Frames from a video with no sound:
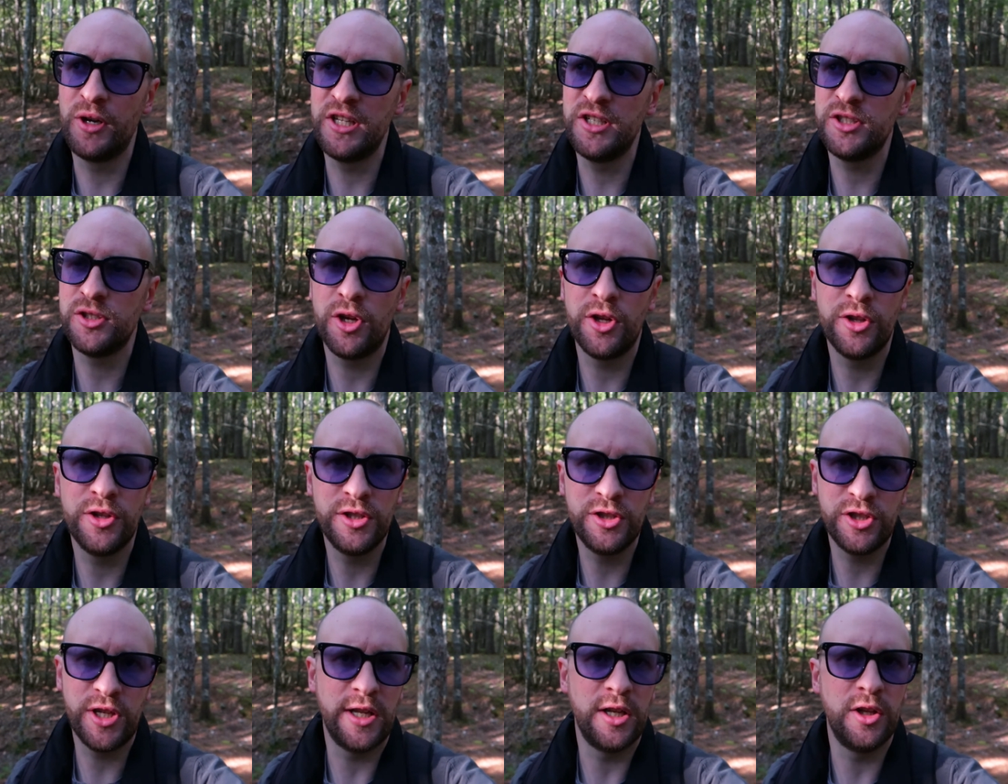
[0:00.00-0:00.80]
when I started
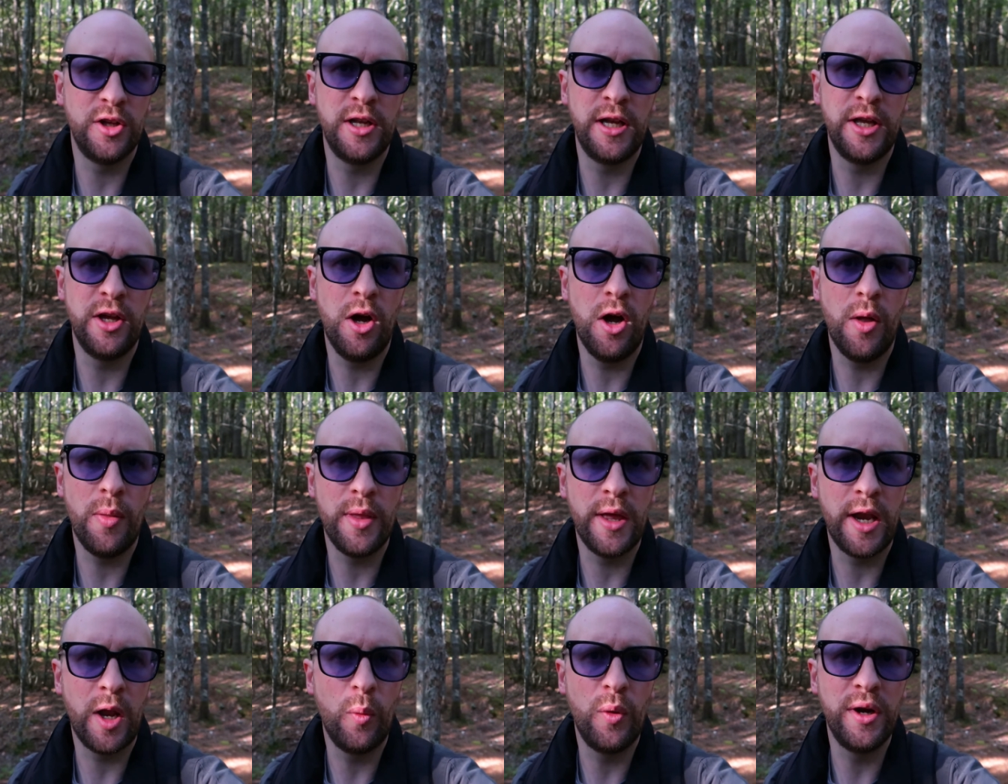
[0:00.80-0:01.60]
this channel early
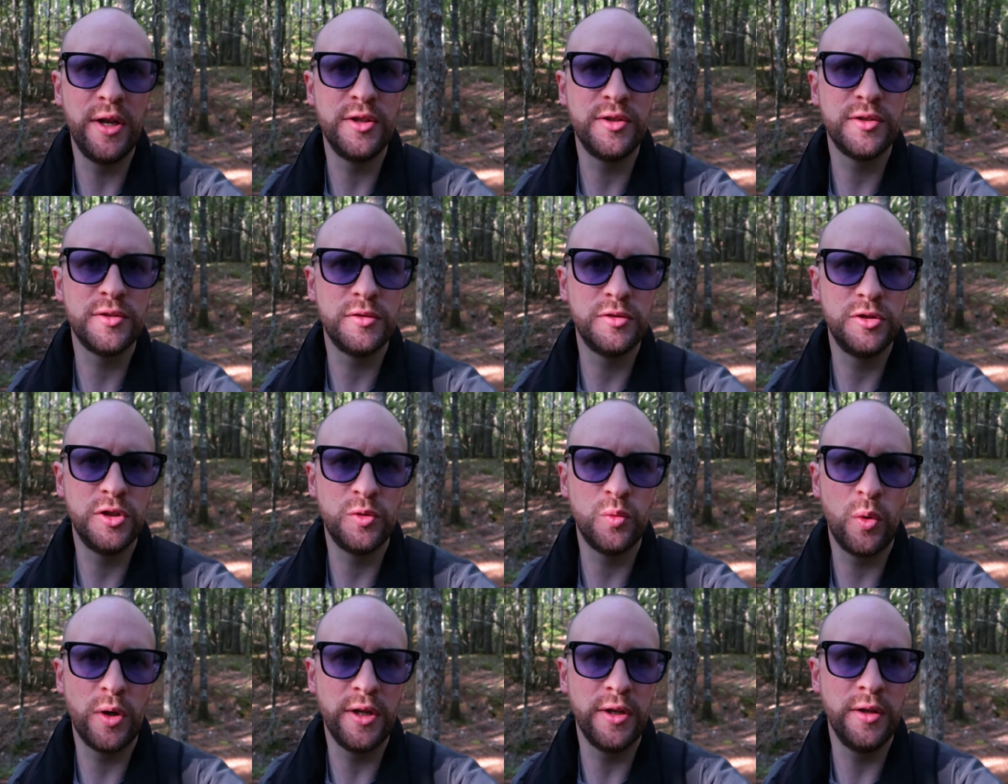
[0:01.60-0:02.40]
on that I wanted
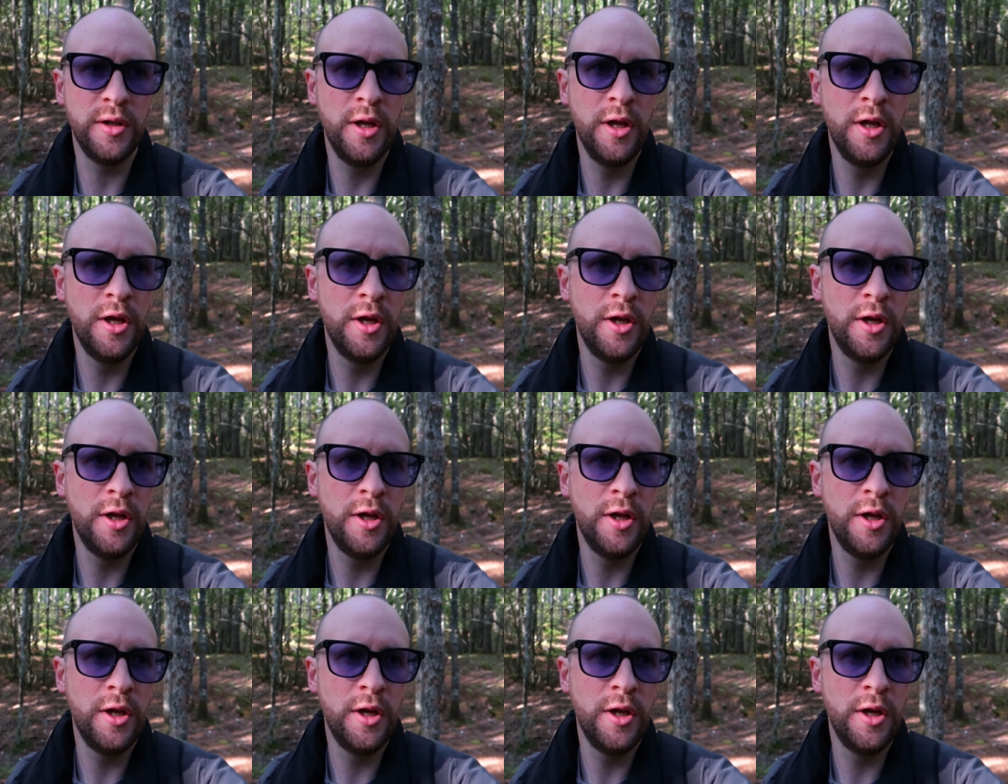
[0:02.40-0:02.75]
just wanted